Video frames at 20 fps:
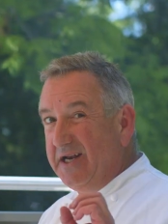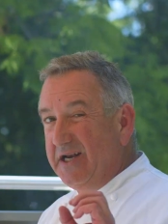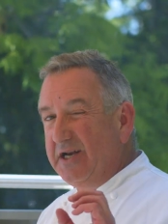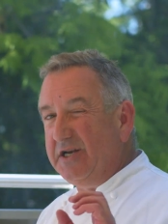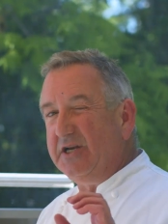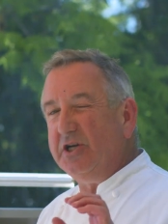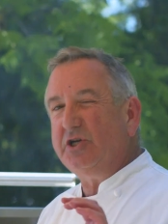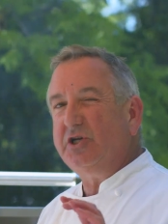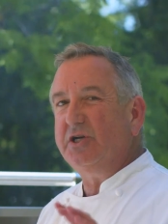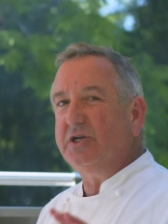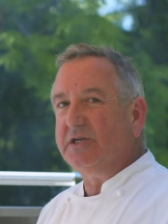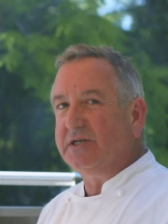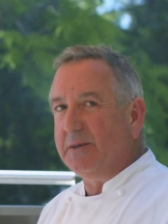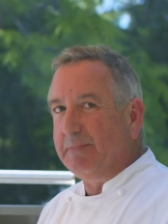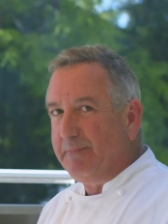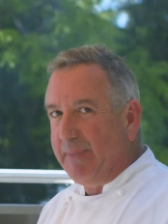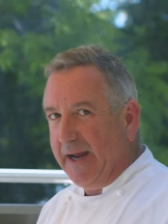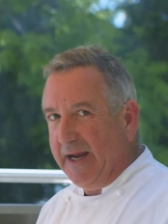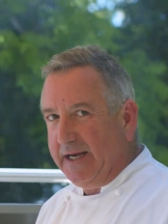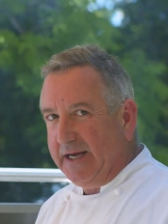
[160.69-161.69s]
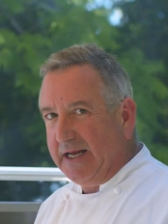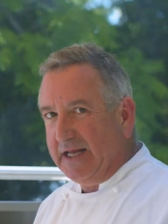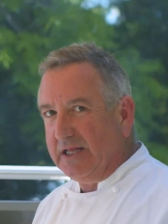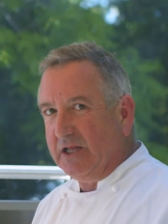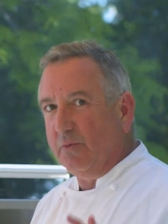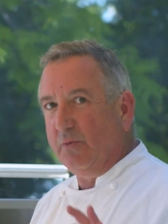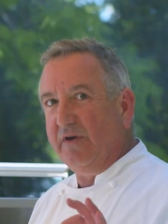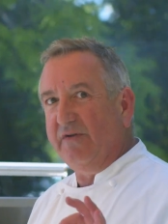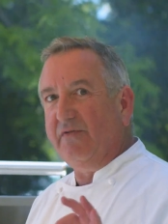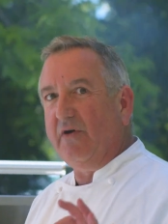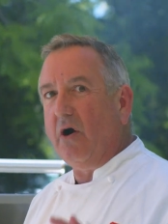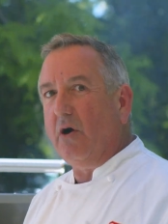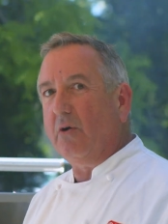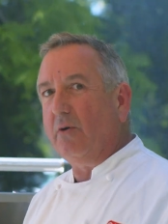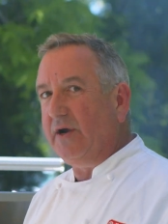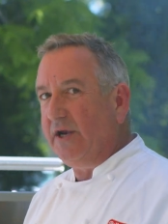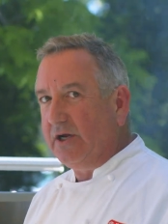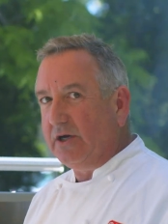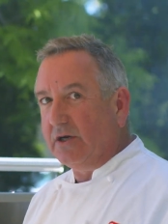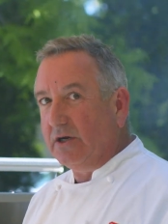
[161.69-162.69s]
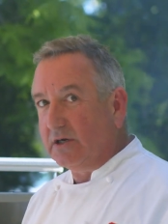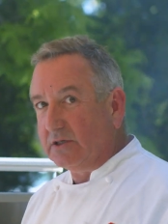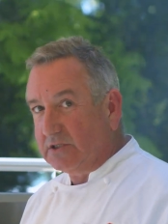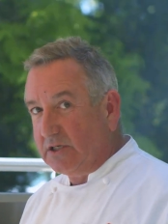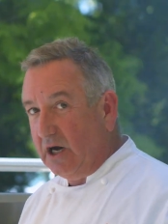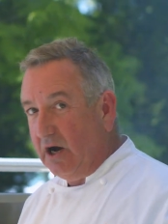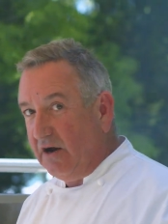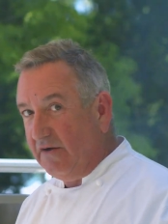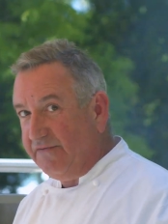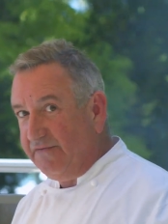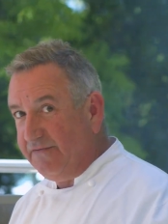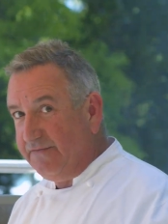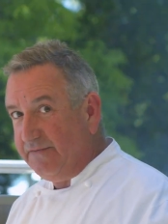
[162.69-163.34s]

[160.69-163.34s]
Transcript: in addition to bacon that we've already cooked off.